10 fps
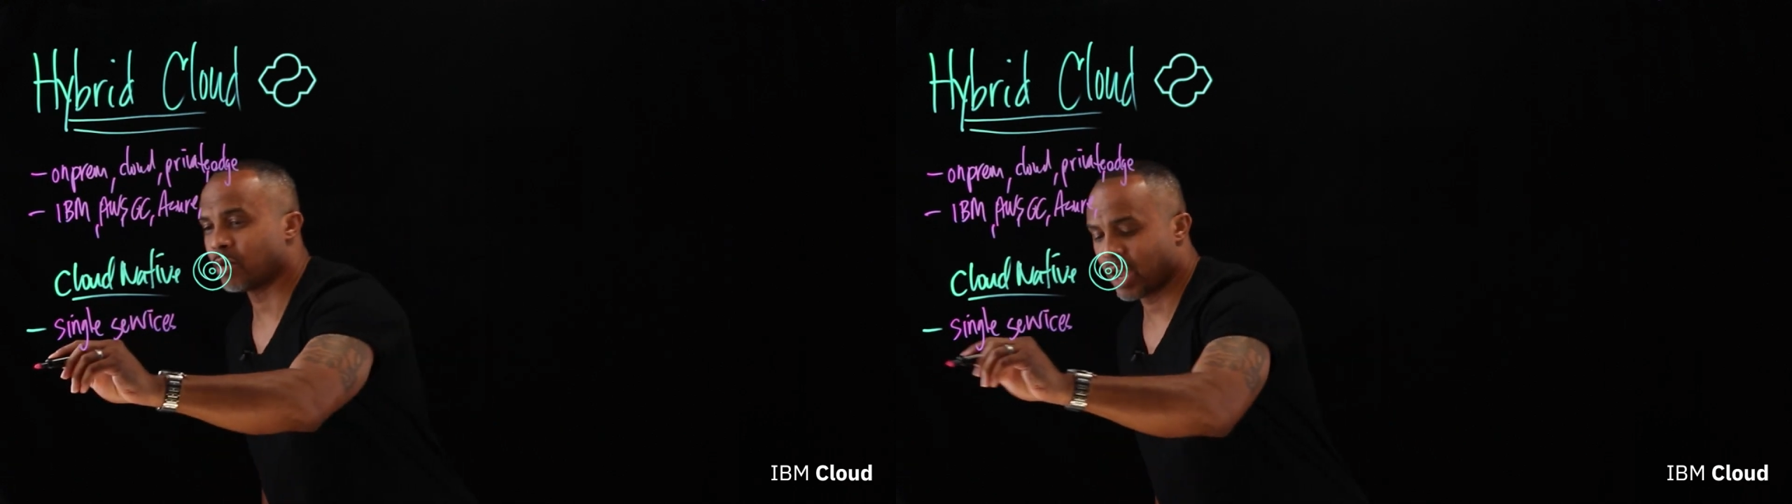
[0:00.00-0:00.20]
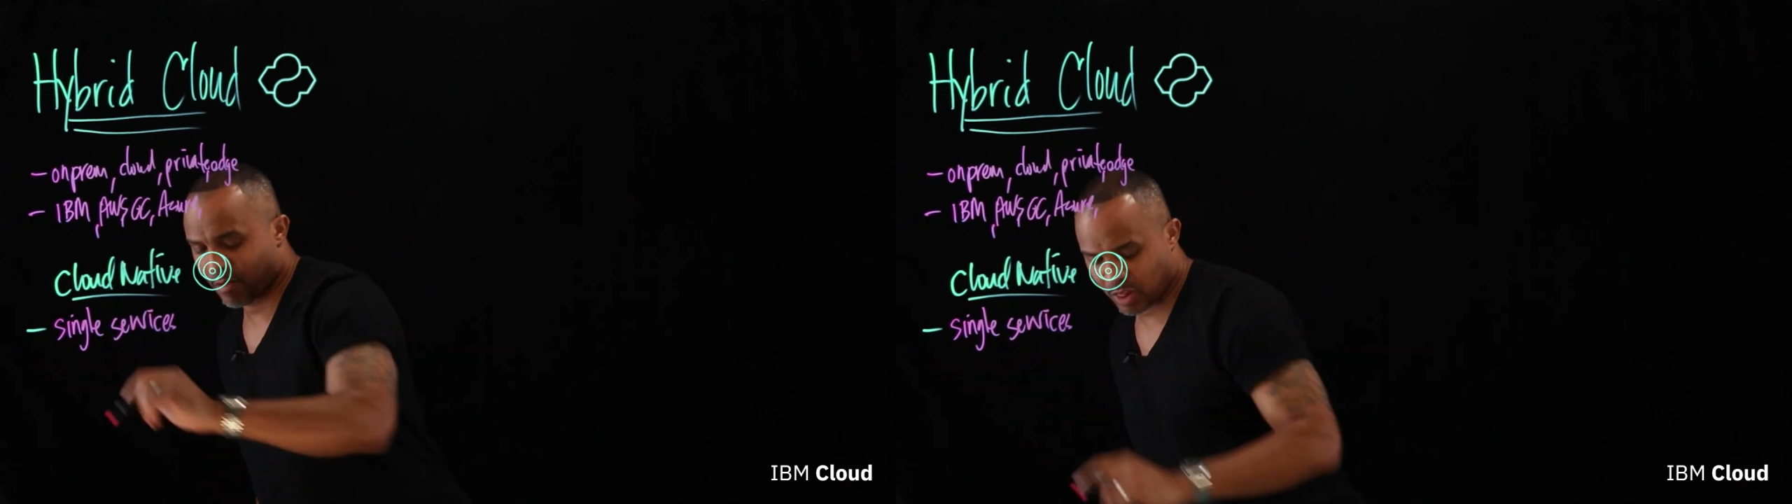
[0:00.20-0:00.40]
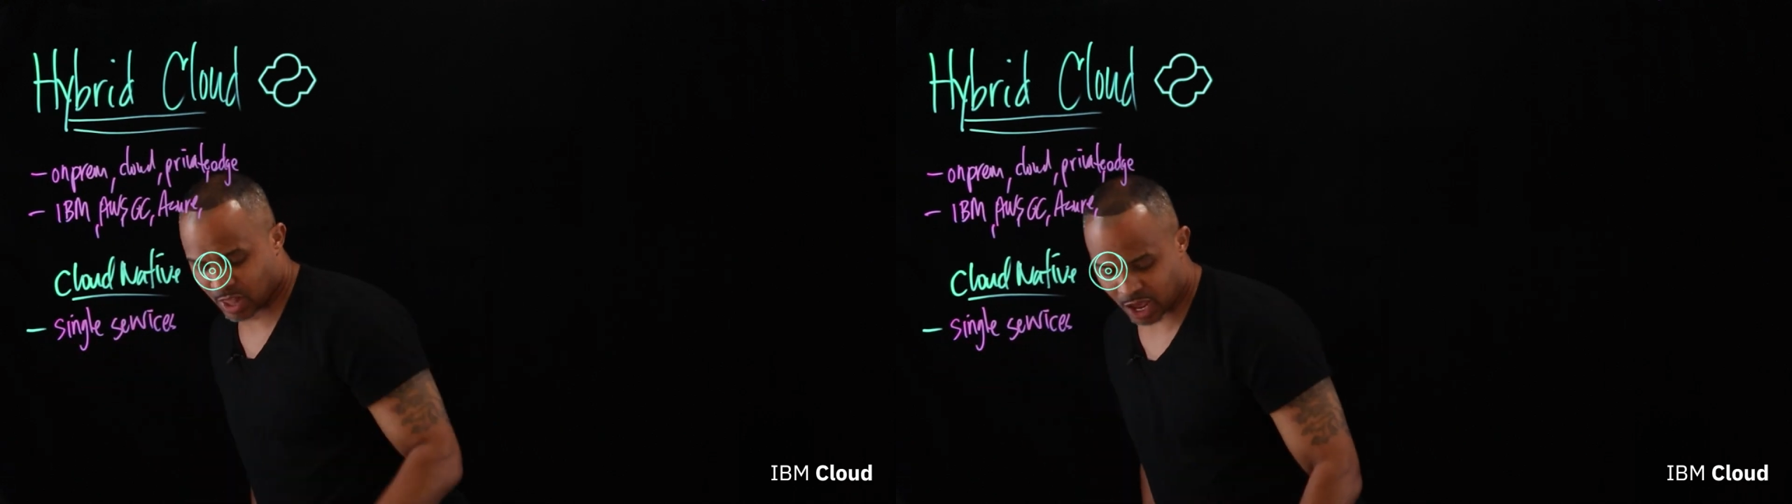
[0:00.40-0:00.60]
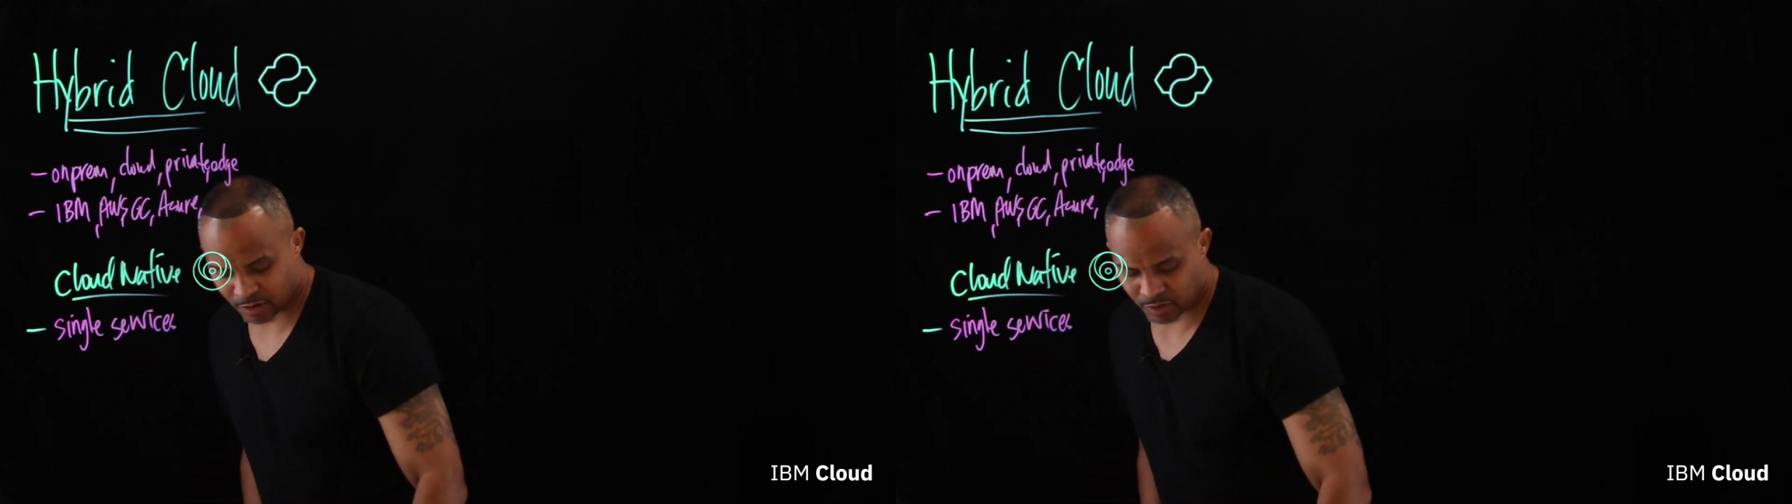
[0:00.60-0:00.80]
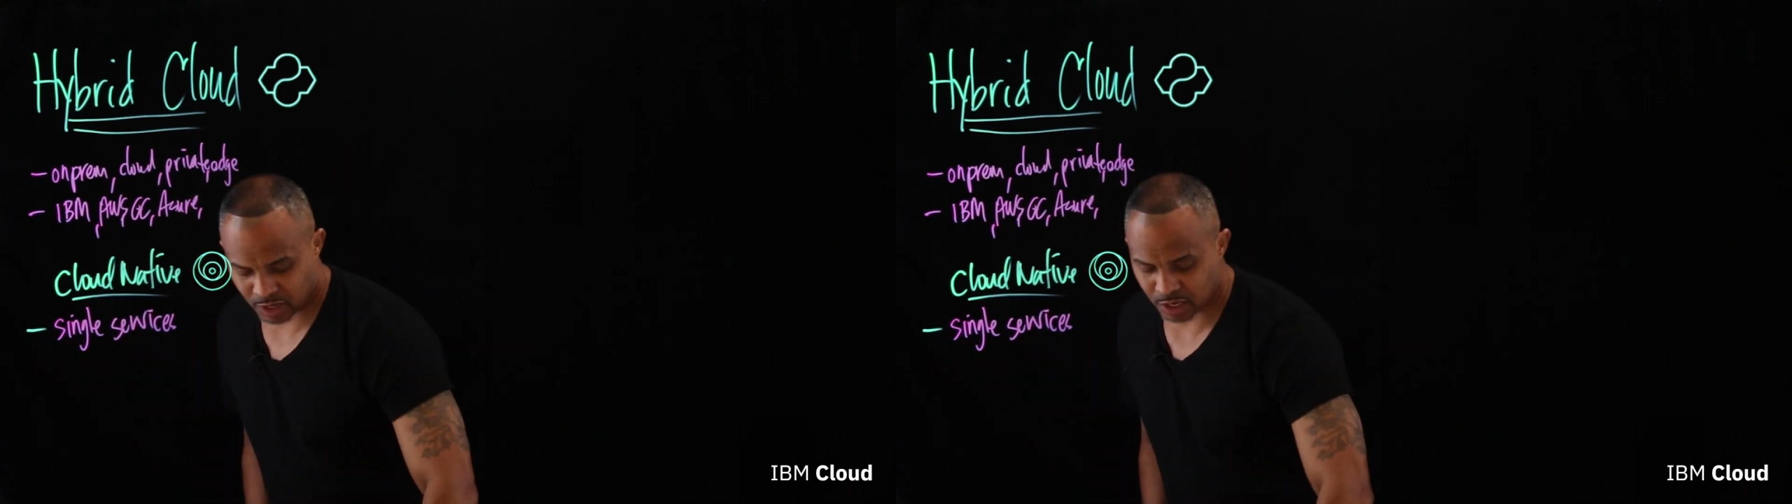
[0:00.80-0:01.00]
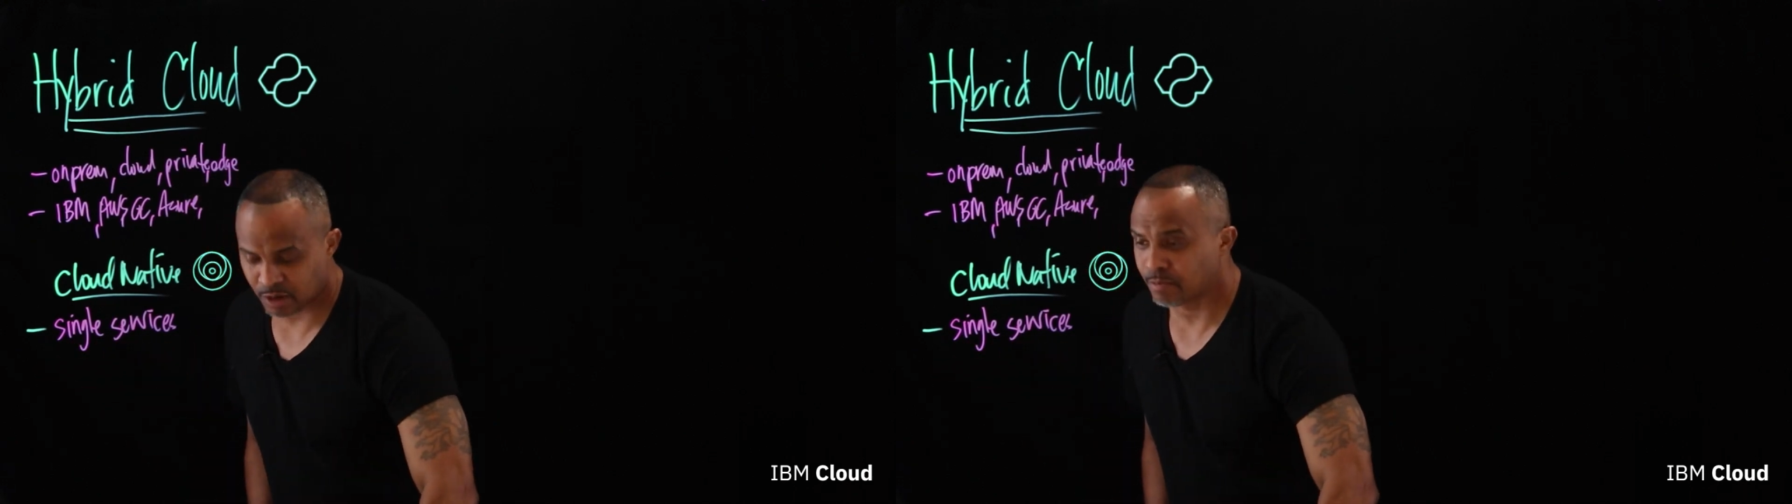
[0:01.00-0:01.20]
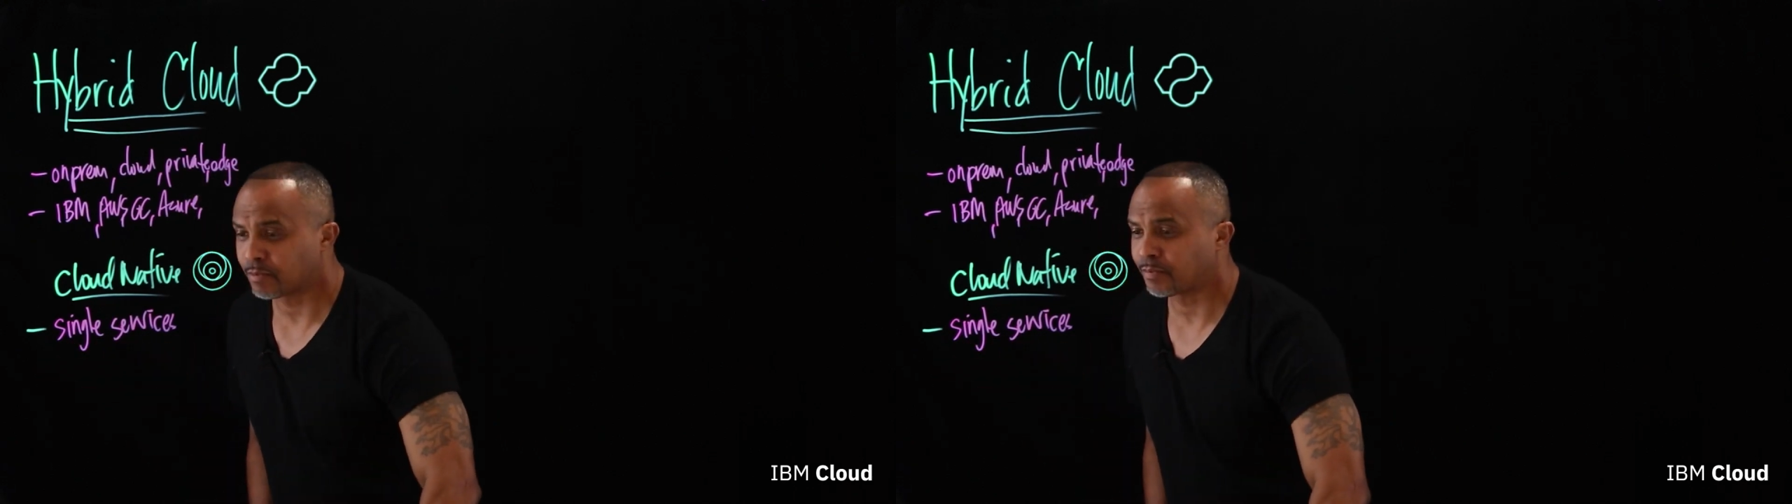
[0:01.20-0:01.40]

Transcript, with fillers: we have a lot of the,